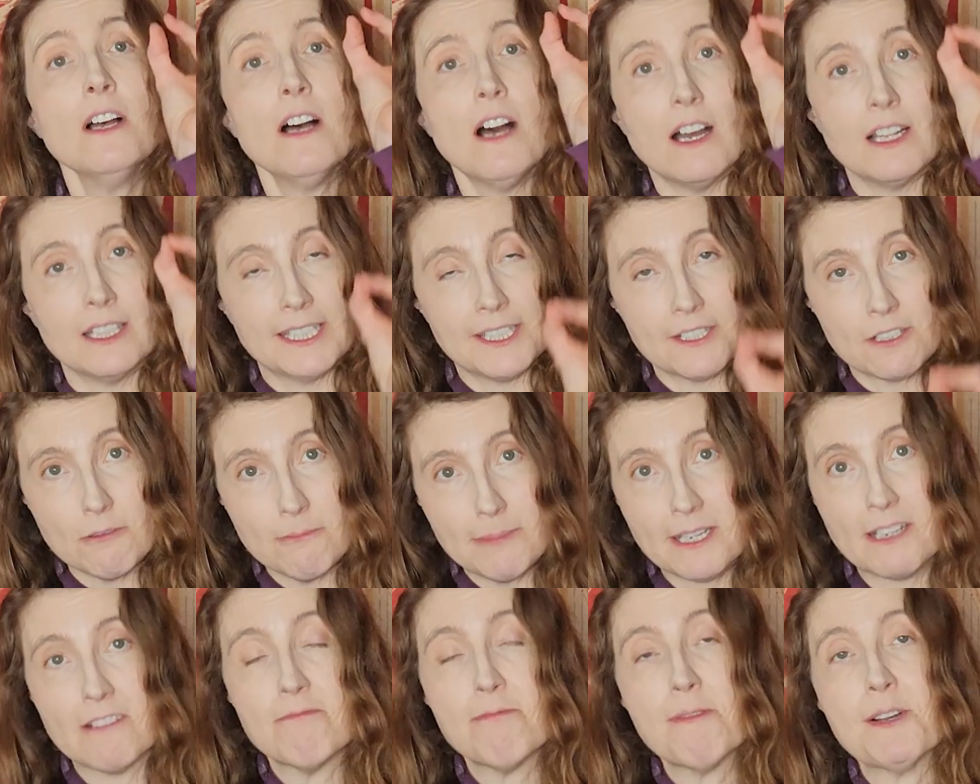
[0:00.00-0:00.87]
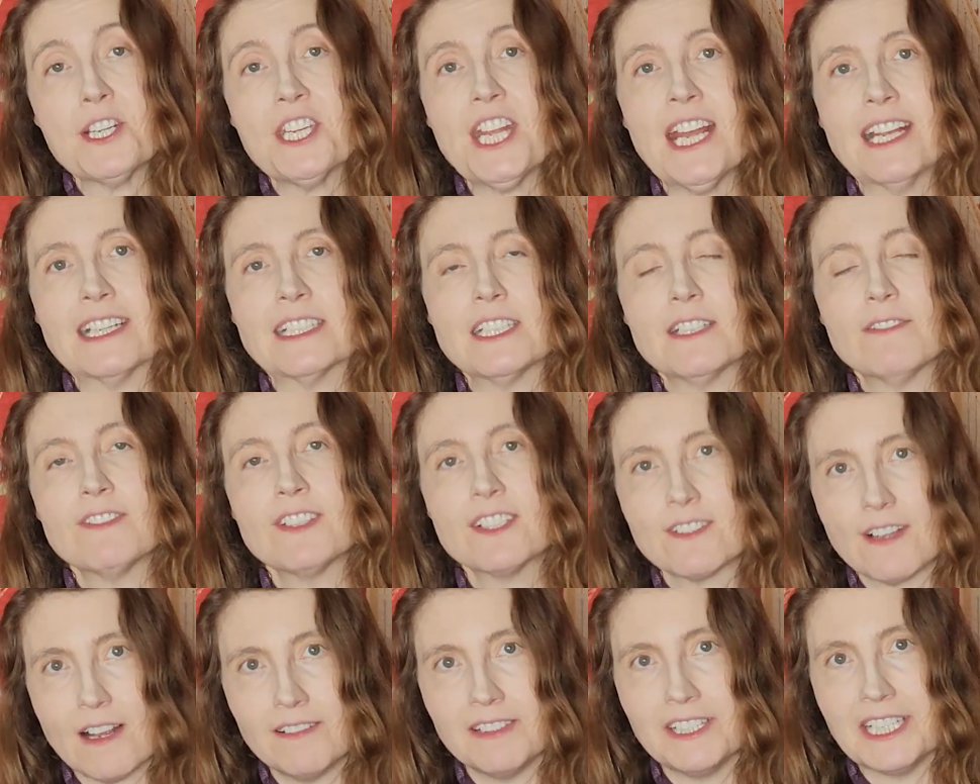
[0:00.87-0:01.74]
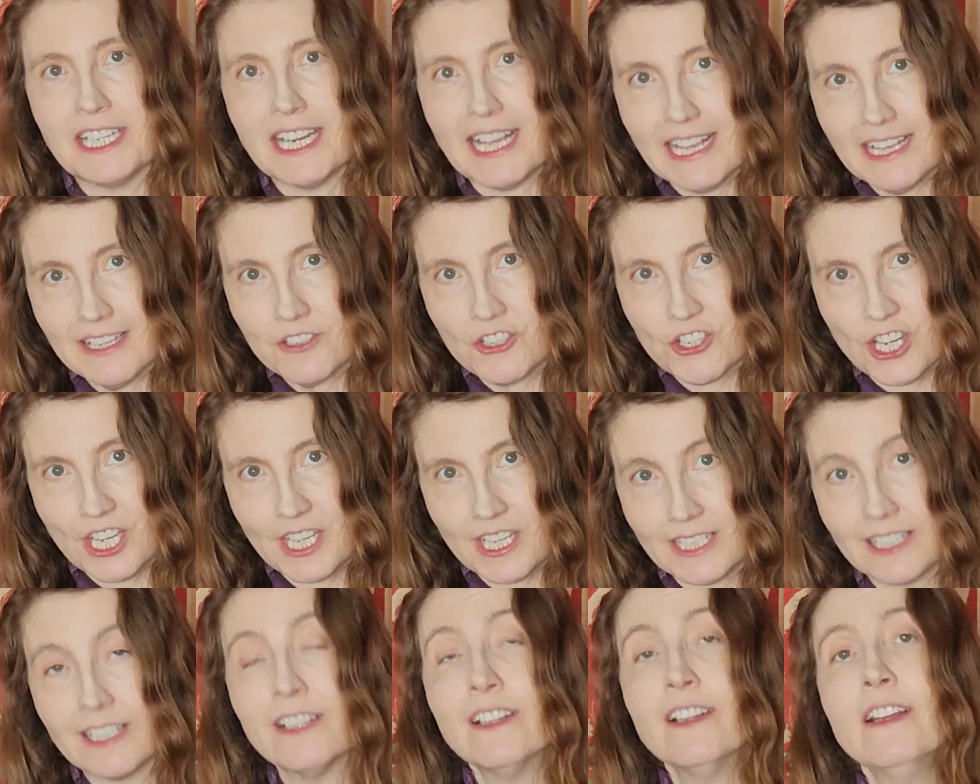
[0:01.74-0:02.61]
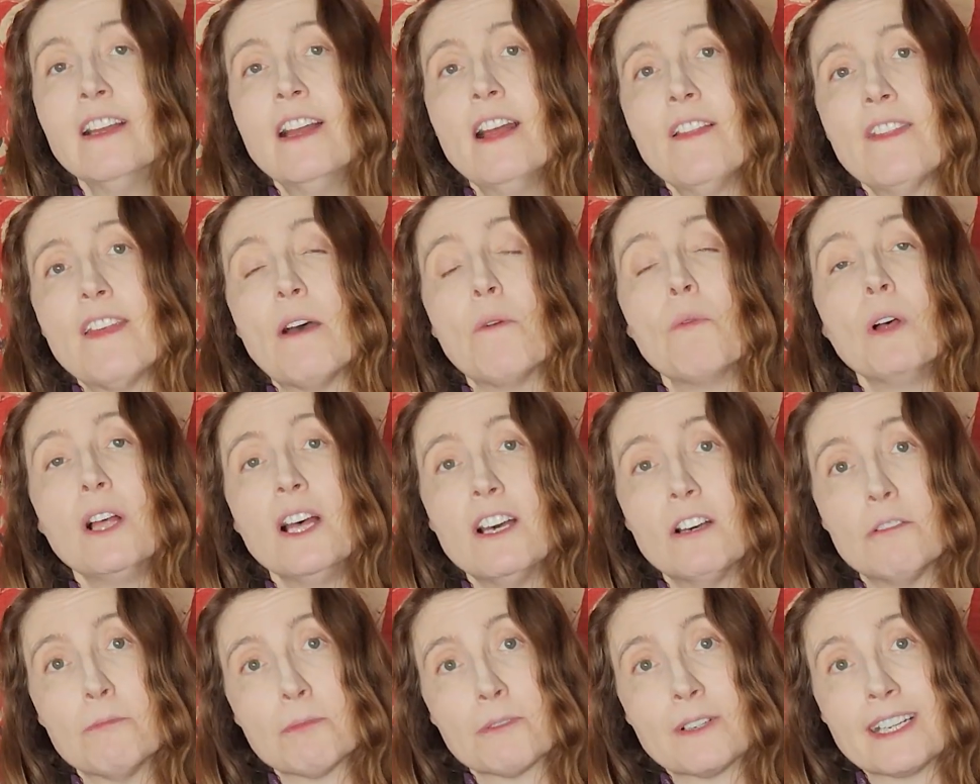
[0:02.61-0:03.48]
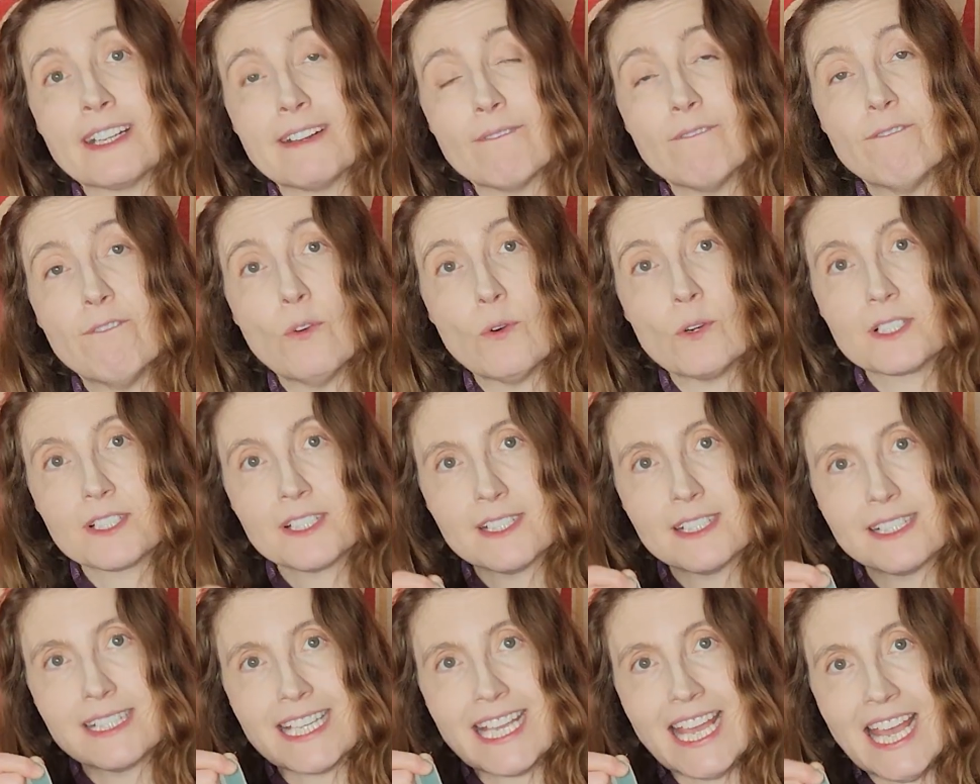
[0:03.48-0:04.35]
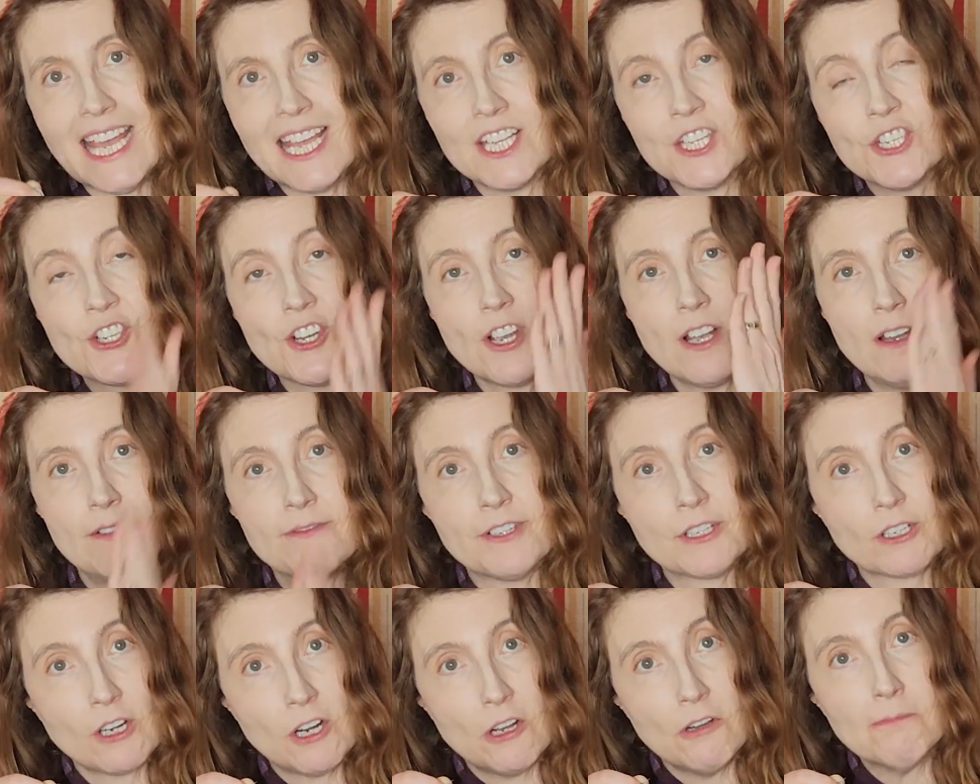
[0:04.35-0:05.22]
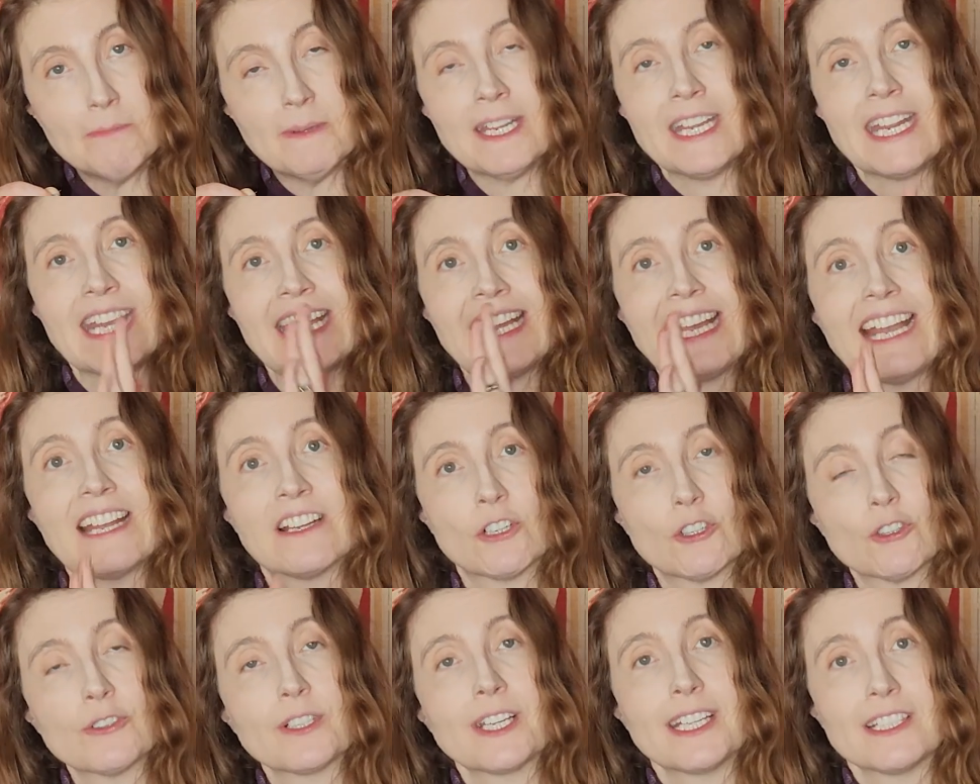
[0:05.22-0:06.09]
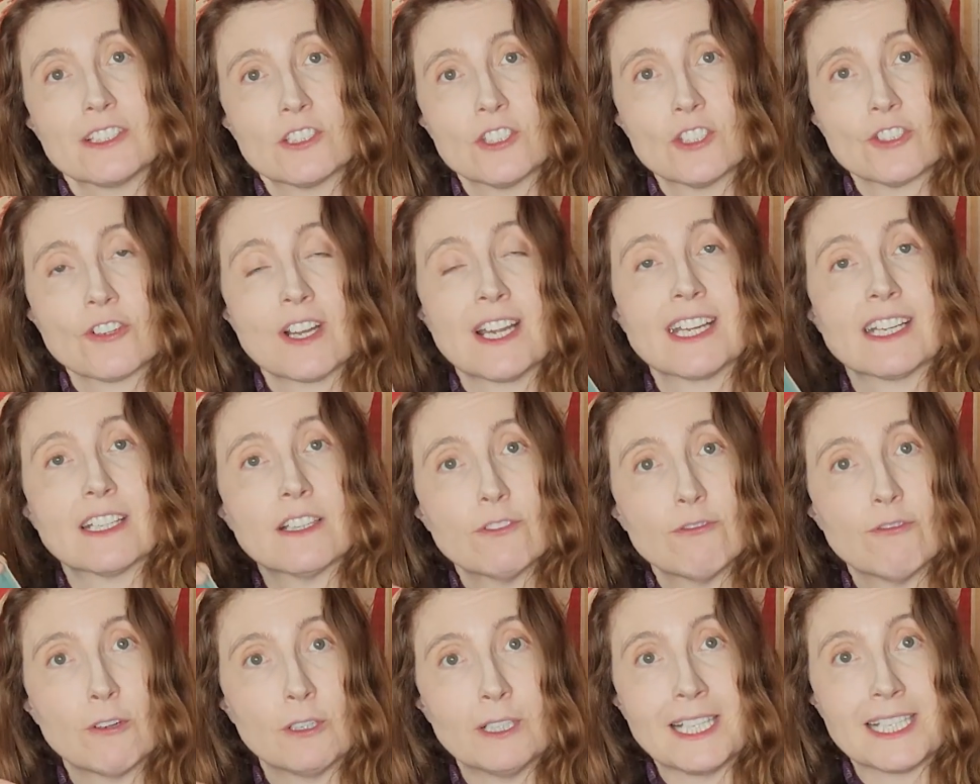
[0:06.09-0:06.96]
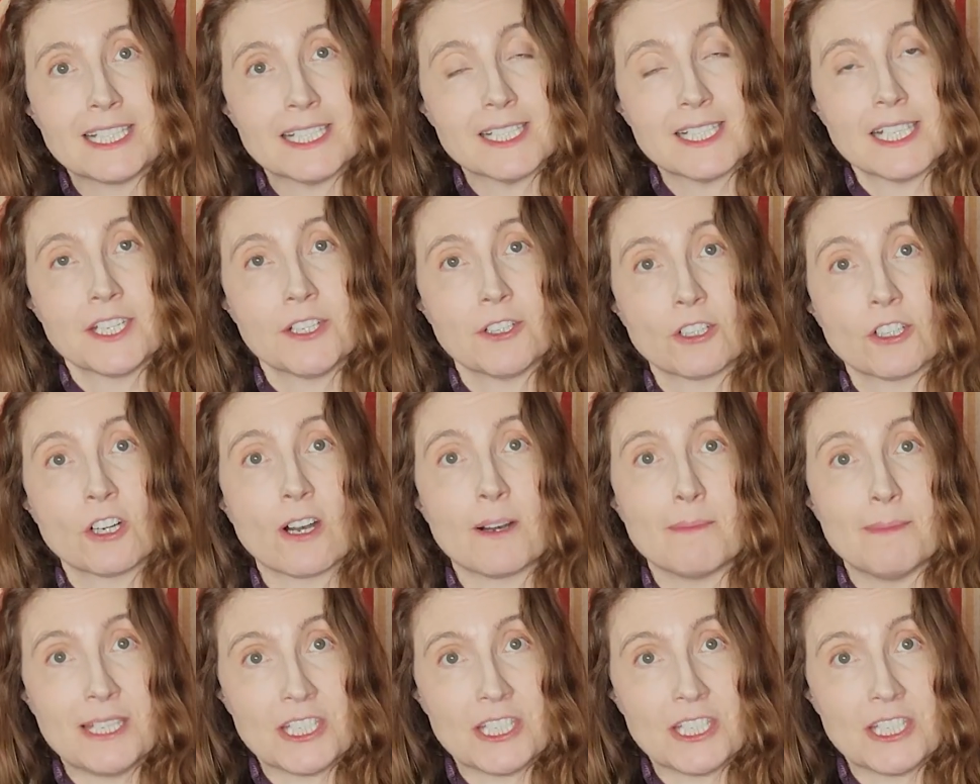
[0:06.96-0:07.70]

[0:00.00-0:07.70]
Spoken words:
a little bit of protective solid edging that will help reinforce the edge of your opening and create strength for lacing your garment